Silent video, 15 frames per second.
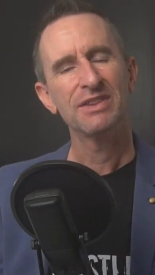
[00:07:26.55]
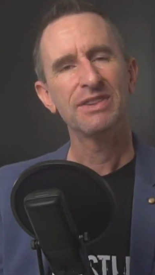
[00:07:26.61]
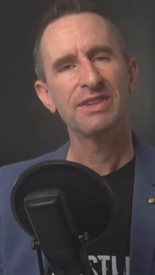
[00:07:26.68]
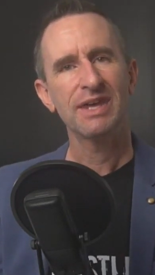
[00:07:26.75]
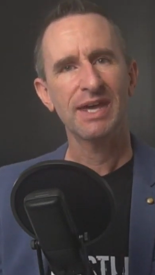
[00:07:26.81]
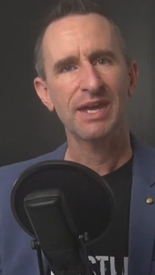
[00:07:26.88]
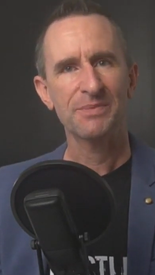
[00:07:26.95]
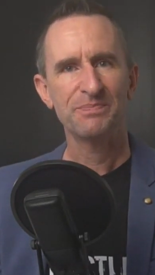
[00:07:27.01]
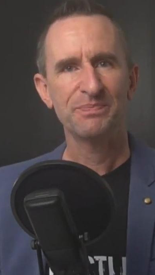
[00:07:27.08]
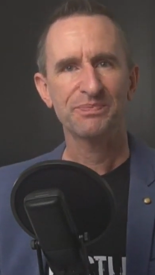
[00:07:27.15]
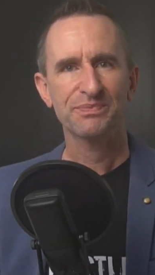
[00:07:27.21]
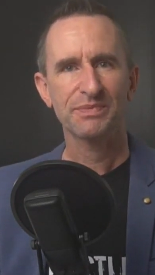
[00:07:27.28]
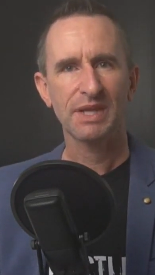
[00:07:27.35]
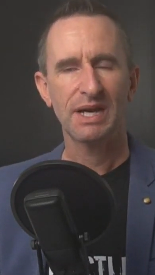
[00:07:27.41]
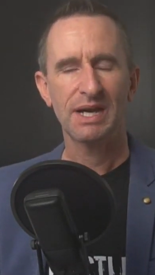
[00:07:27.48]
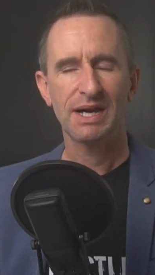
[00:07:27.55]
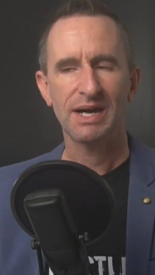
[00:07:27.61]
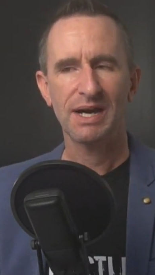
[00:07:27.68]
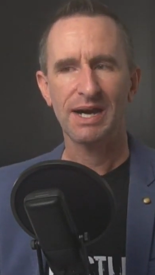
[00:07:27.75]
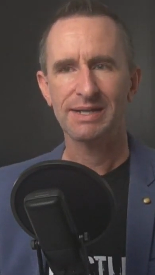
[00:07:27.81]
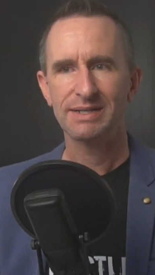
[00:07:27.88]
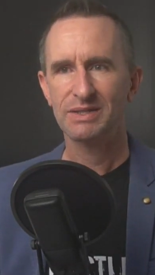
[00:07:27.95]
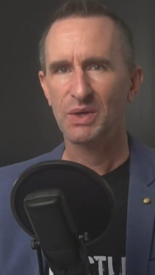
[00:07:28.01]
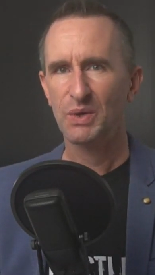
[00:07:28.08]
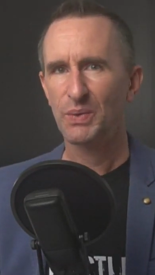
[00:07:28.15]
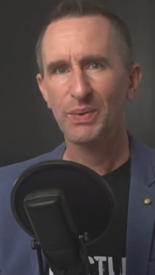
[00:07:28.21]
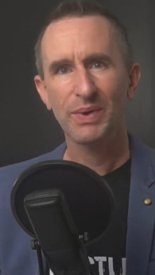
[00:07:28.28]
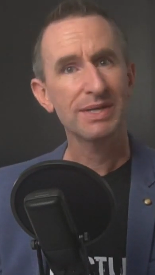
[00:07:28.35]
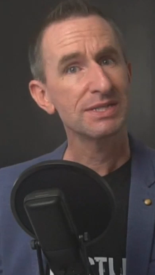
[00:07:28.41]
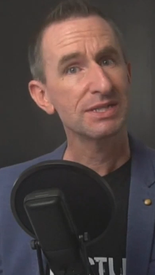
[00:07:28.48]
then I'd
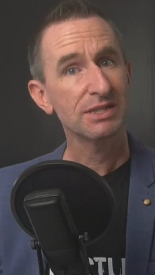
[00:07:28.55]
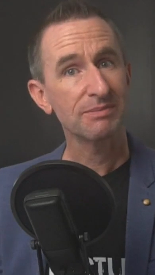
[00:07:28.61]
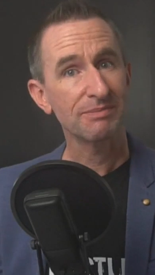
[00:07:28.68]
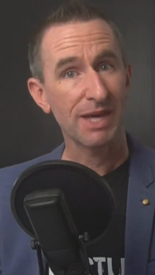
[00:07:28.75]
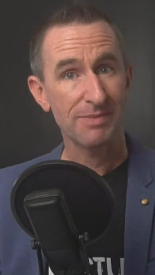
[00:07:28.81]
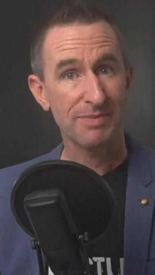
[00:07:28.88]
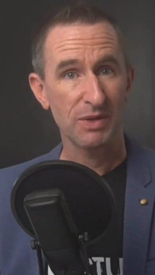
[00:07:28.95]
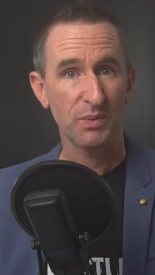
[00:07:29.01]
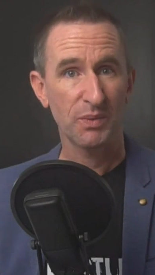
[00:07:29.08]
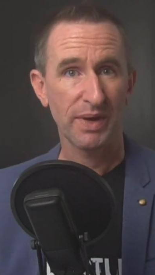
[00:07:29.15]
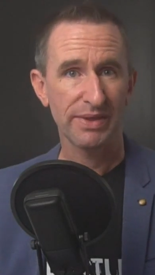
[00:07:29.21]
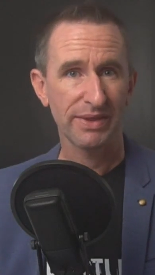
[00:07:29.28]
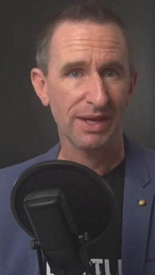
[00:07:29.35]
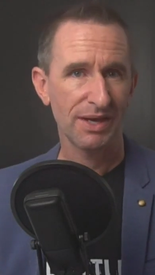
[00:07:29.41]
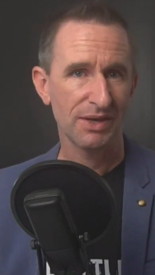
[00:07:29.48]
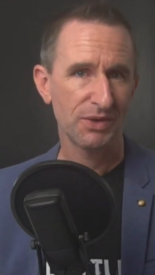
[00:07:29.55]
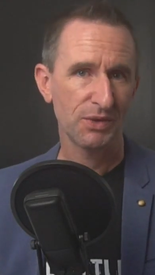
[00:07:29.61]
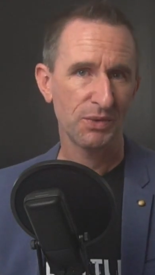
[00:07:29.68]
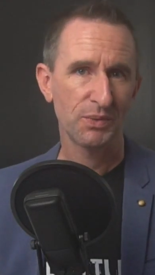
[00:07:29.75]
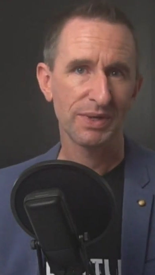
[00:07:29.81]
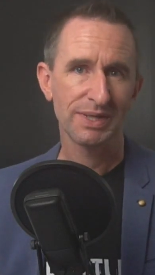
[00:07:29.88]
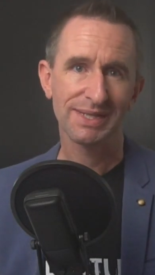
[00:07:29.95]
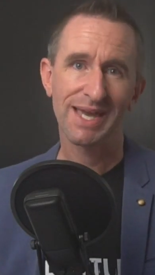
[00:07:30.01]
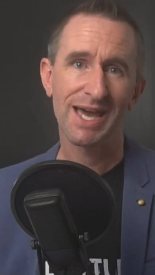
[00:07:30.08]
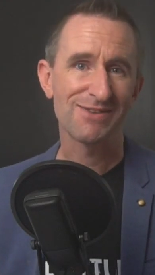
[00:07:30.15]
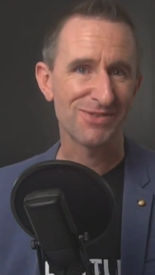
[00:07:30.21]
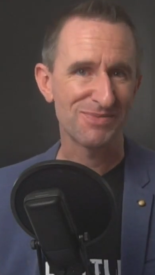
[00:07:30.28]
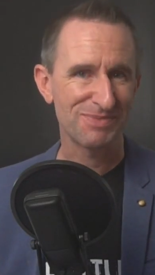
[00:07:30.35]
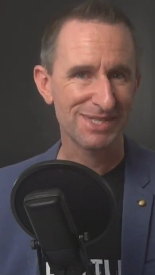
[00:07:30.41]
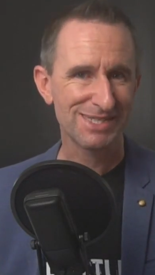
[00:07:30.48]
question maybe whether you really
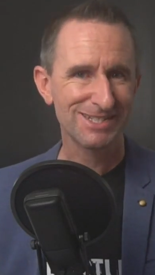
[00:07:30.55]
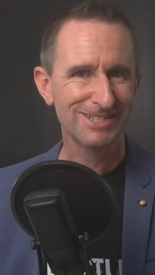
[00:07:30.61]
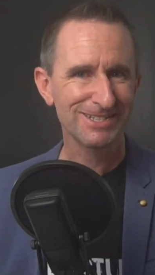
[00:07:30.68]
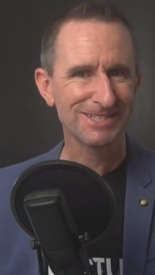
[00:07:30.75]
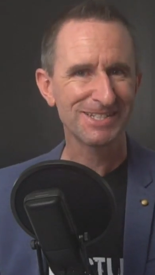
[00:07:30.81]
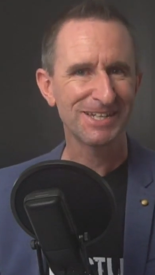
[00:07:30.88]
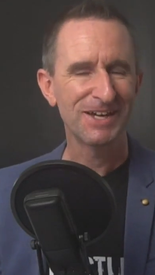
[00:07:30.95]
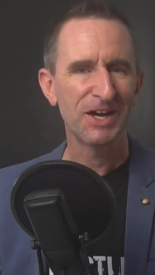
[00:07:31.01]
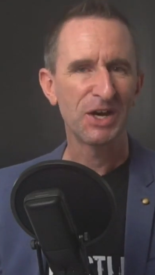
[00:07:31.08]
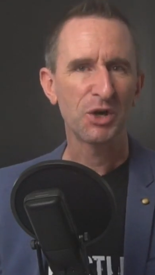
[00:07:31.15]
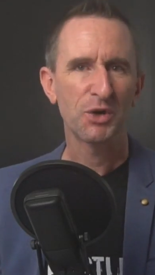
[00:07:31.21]
have a business